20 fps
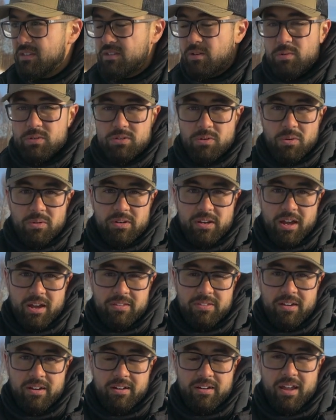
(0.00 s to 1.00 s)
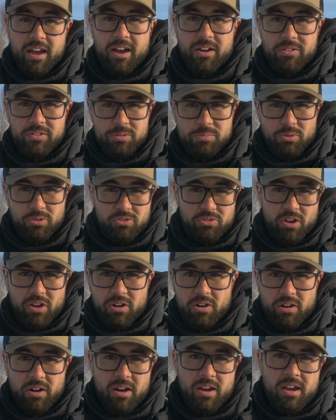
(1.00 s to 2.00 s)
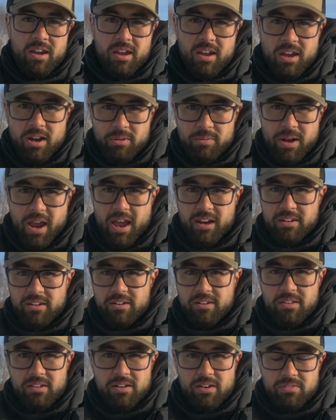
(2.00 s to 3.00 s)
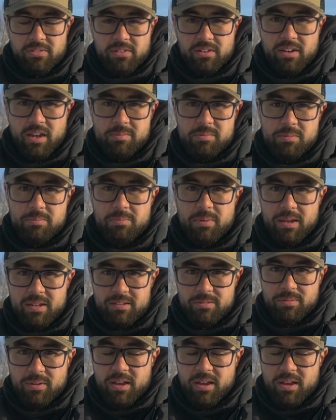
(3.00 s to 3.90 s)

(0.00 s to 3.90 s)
see what's going down there, and how those brook trout are reacting to the different types of baits